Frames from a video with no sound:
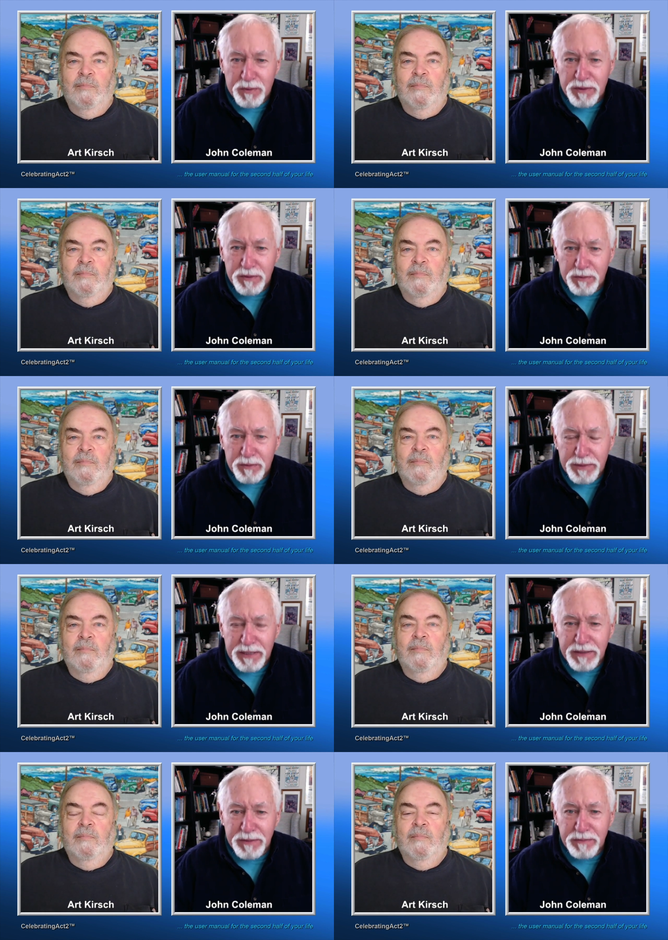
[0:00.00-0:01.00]
Speaker 1: when we're when
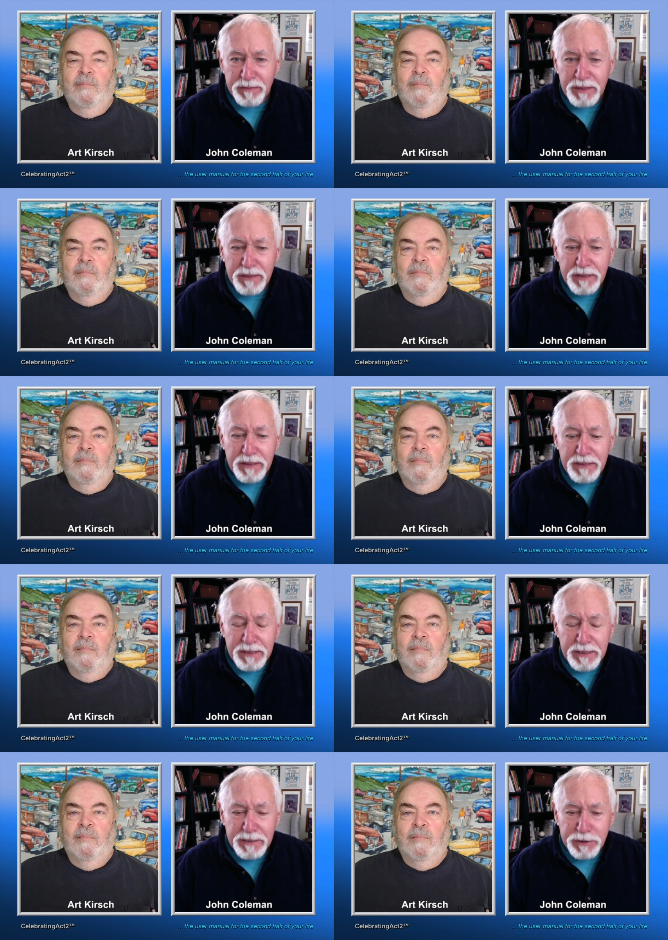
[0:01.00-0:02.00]
we get them
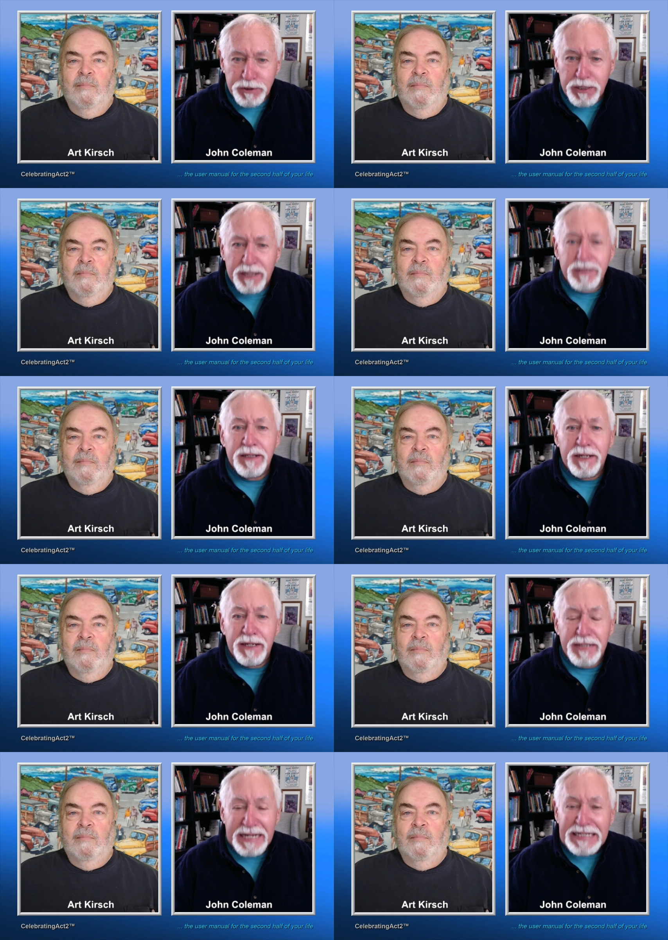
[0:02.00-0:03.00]
uh, shot
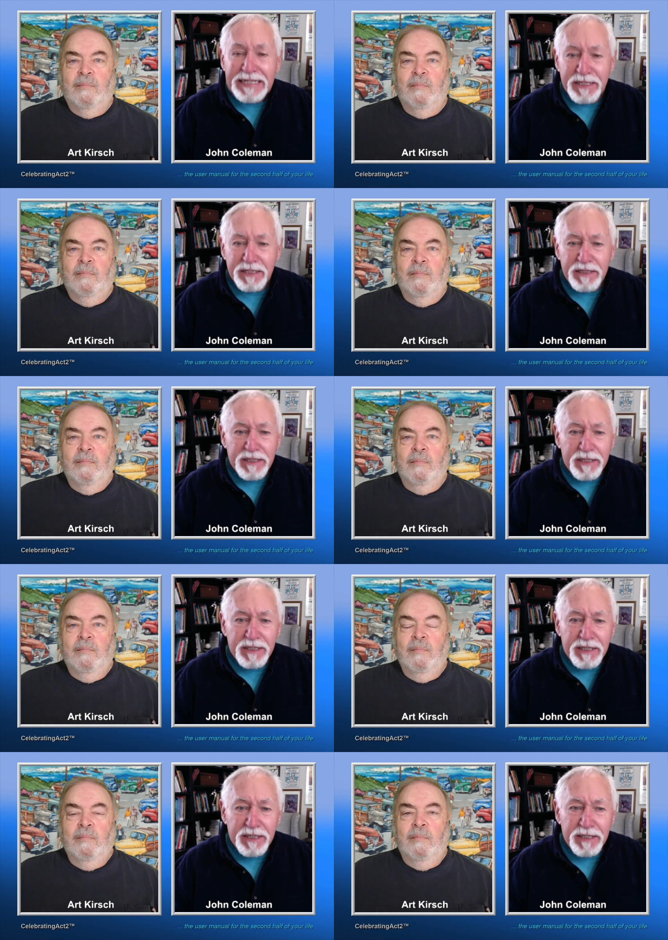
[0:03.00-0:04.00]
and edited,
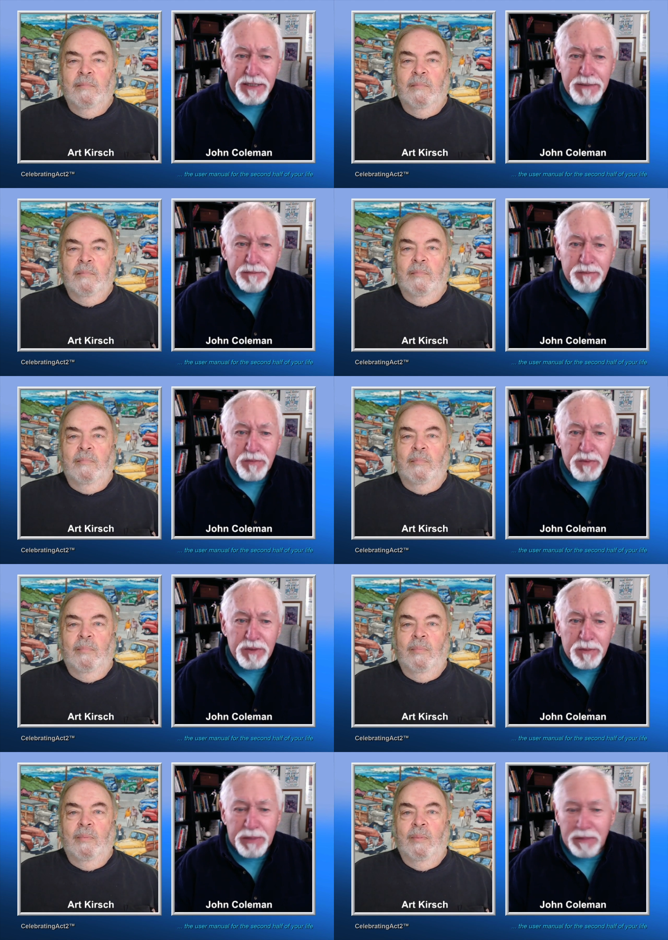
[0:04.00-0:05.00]
um,
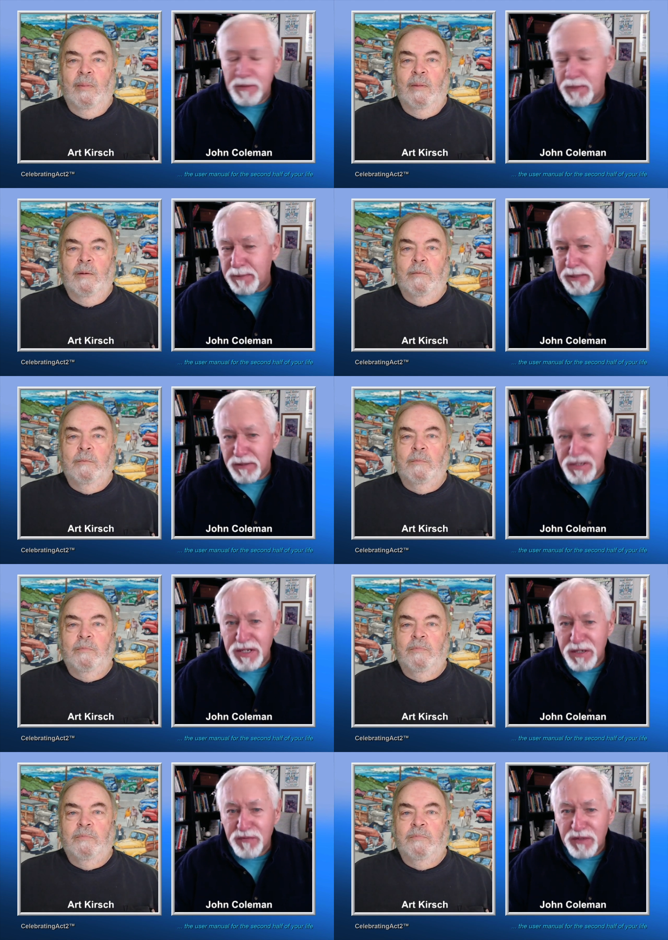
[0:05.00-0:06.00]
there'll probably be about
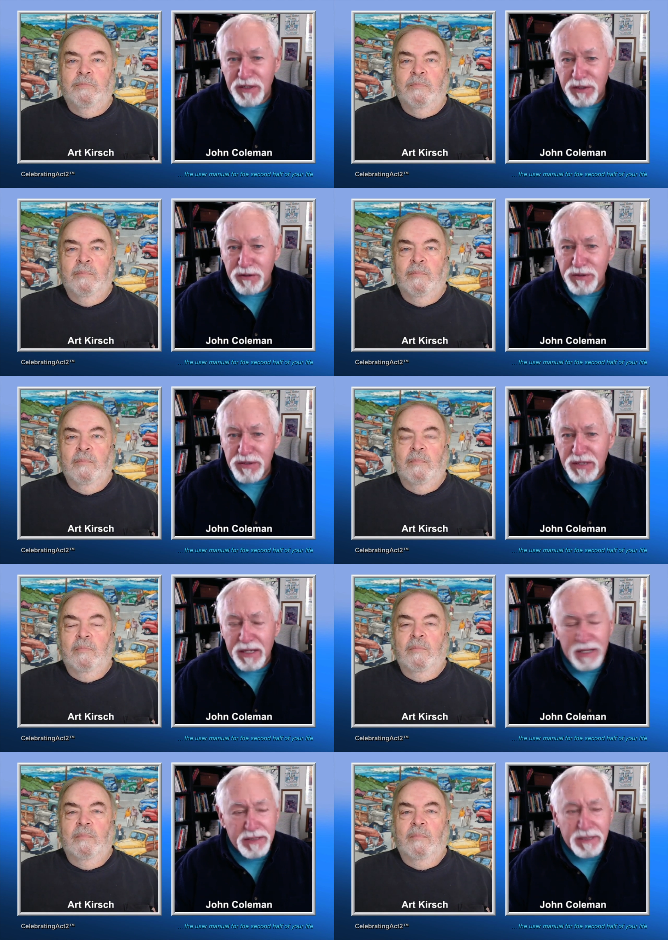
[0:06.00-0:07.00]
six videos.
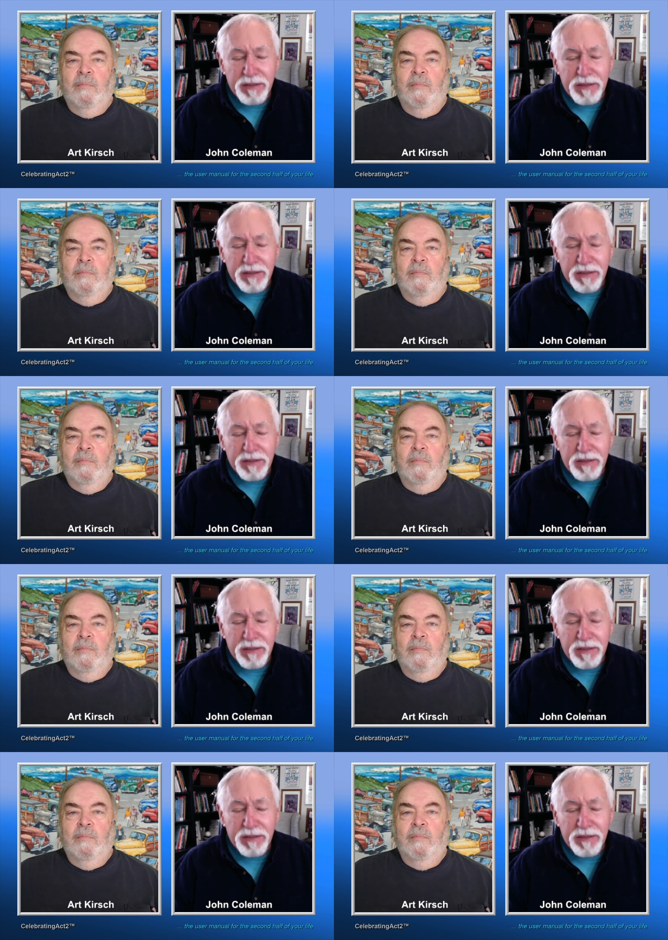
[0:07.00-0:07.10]
I